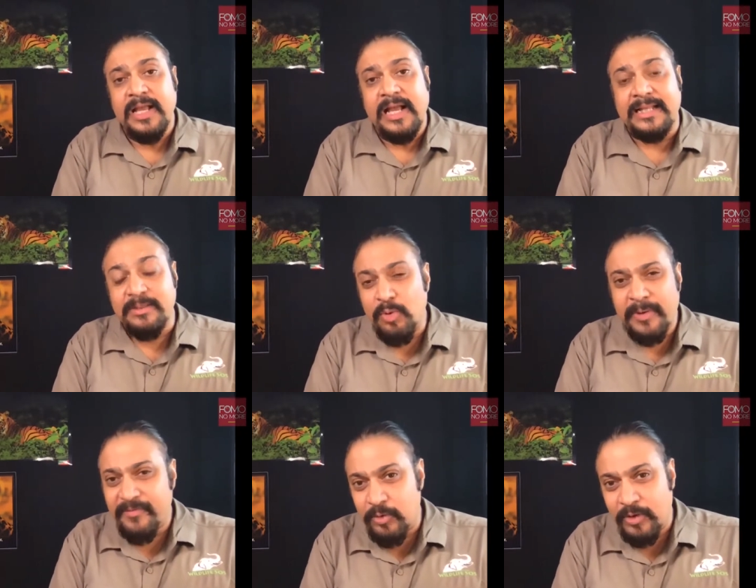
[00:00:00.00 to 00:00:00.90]
At the
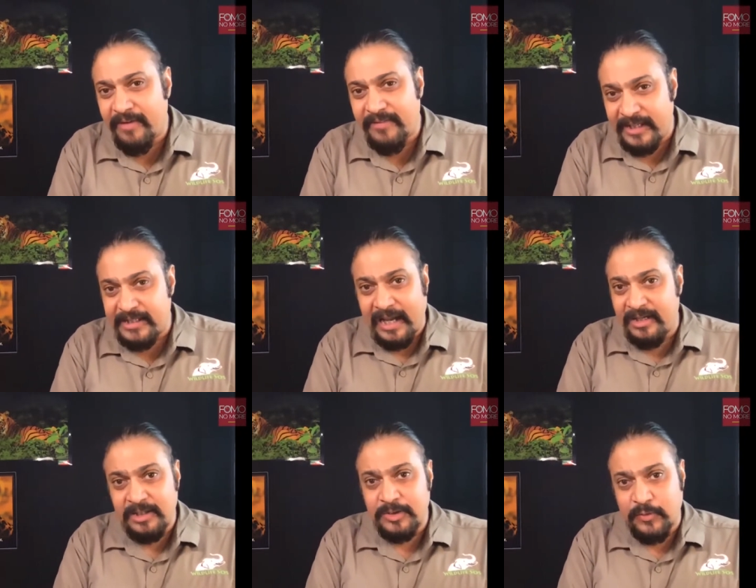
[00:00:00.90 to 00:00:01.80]
moment, we don't have any
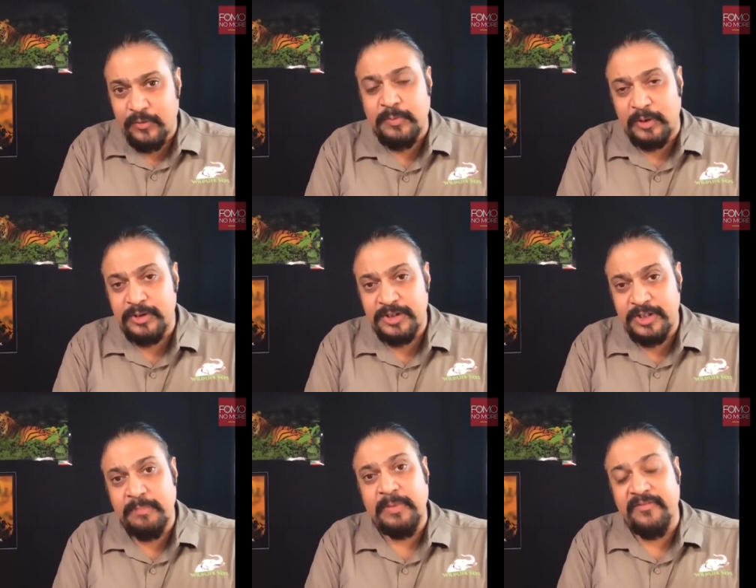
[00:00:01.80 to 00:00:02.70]
tigers for
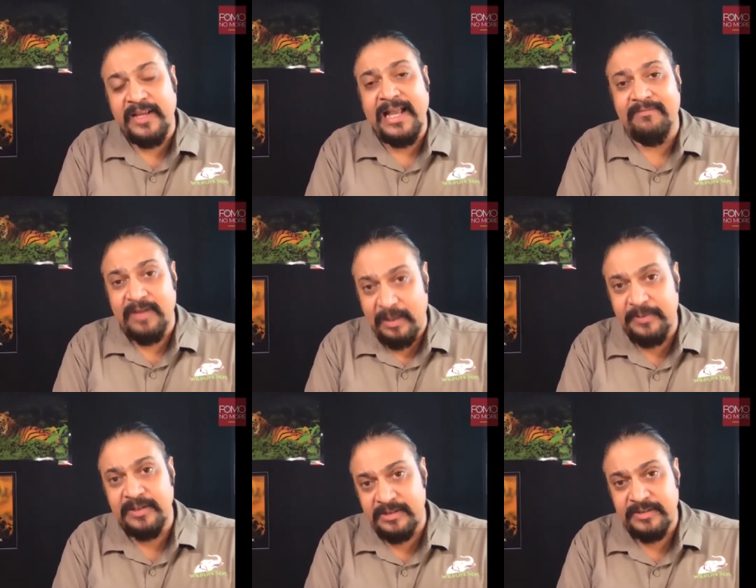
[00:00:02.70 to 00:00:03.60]
sponsorship, but we have
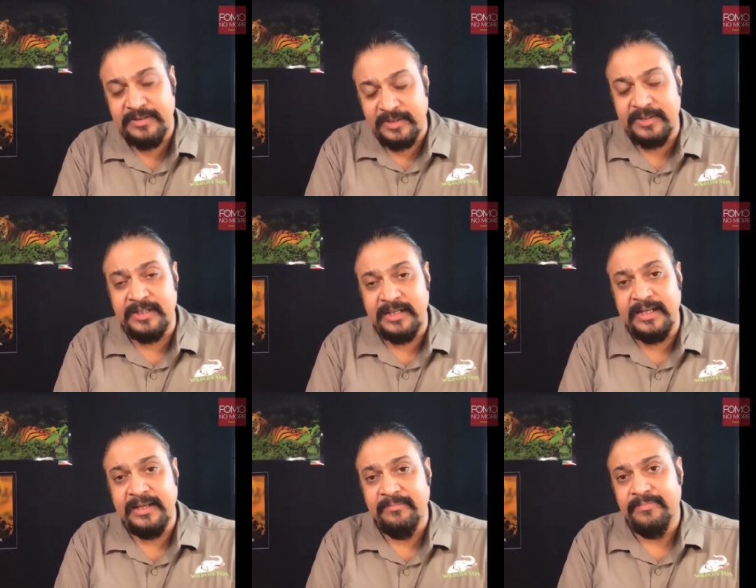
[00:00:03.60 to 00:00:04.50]
leopards,
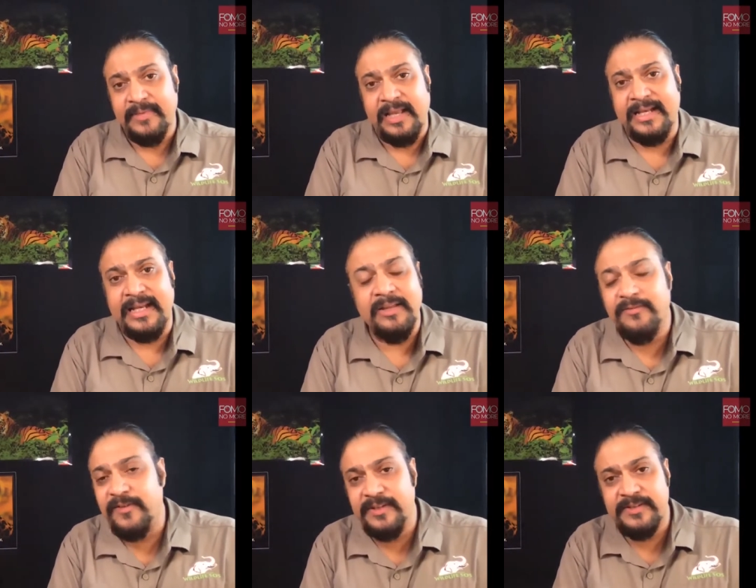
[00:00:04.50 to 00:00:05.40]
certainly, and
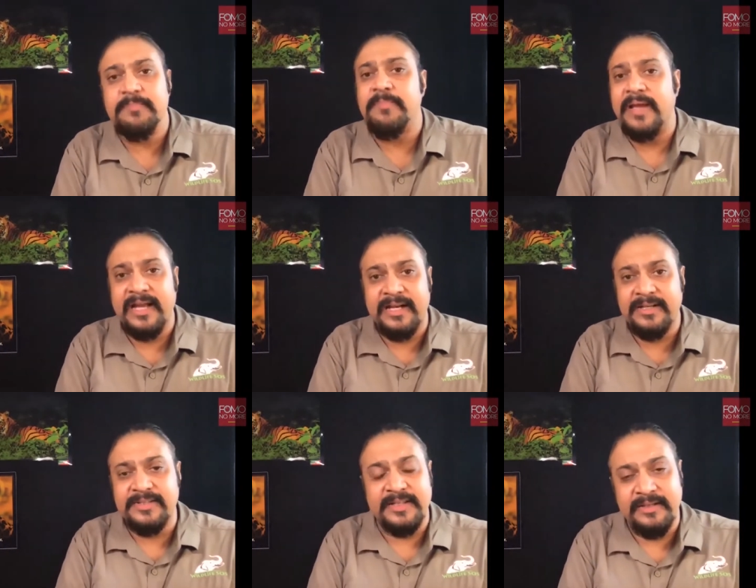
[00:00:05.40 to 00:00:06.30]
elephants and
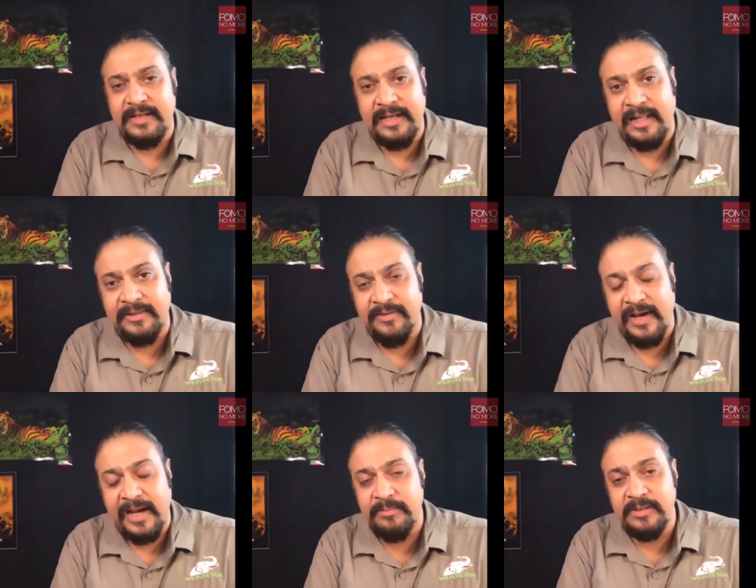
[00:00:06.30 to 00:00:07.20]
bears and, and other
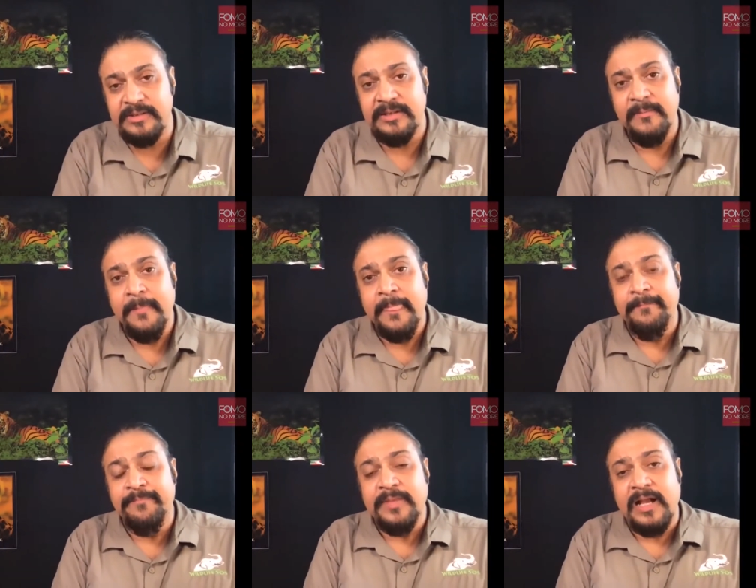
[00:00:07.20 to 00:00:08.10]
animals.
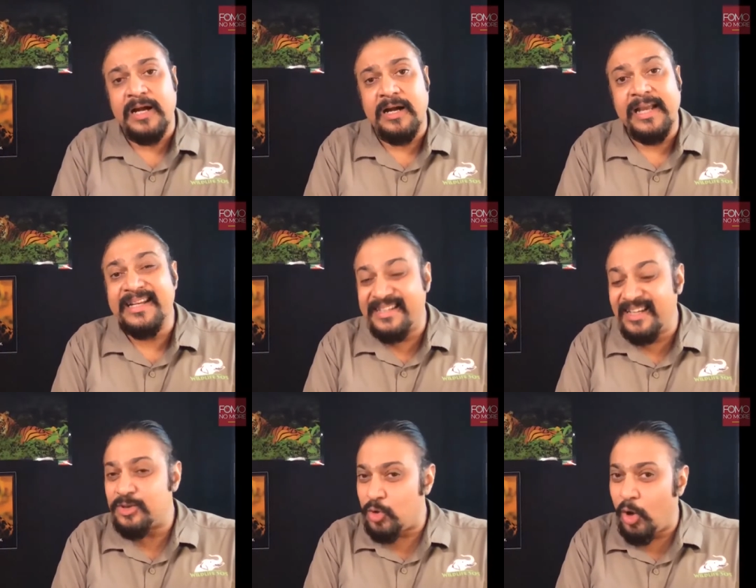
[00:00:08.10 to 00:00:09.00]
Uh, it
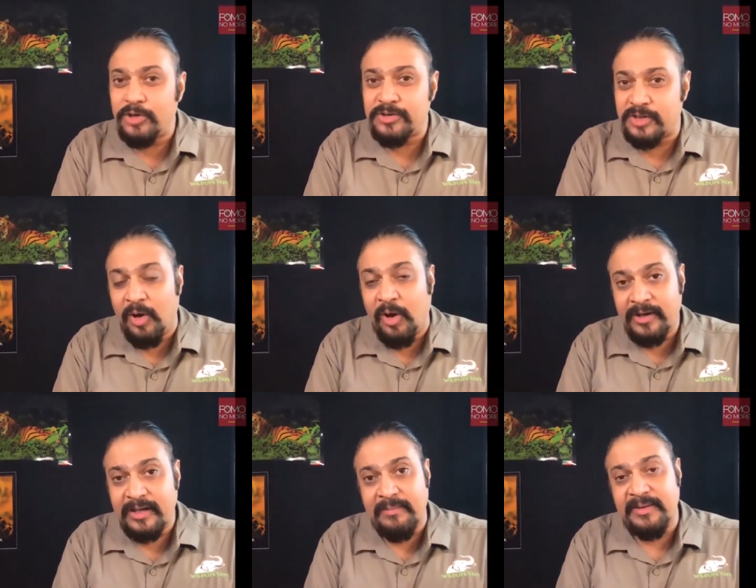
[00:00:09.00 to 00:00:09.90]
does cost a
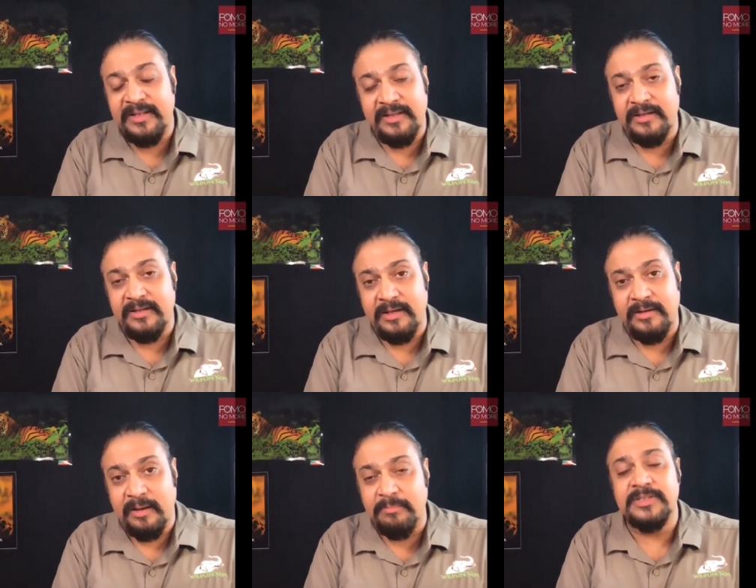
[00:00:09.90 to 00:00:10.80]
lot, I mean, the
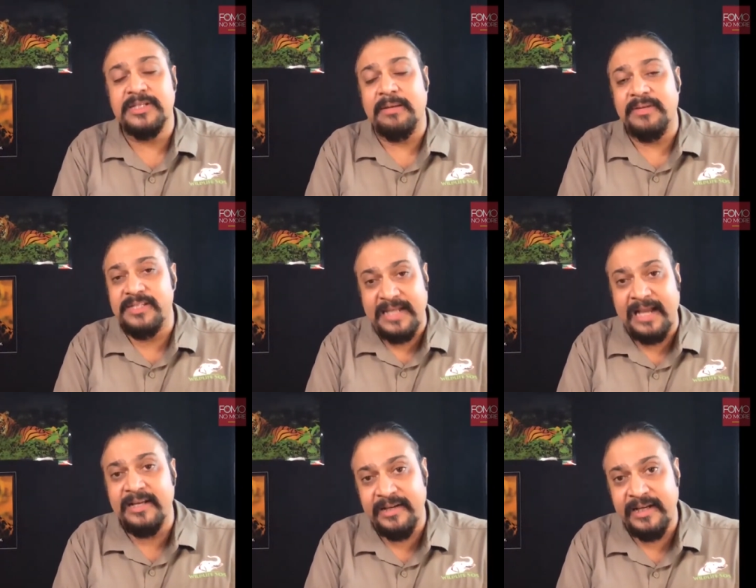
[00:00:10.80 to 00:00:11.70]
numbers can be
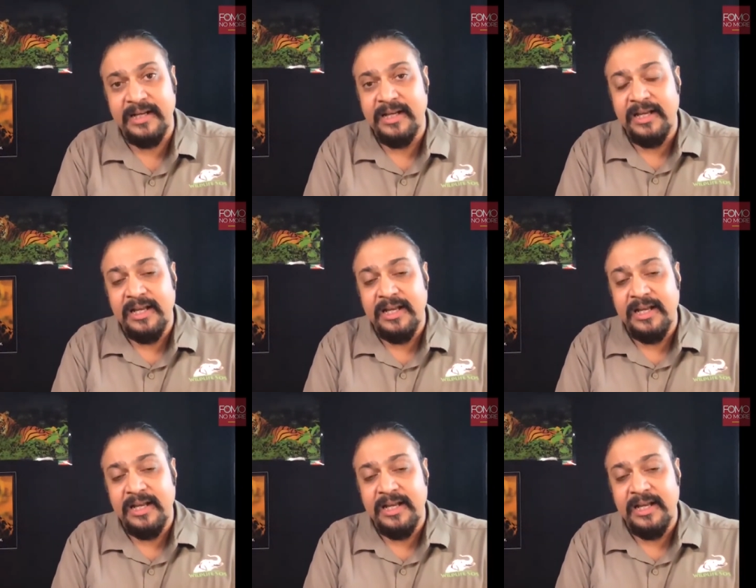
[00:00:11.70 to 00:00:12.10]
staggering.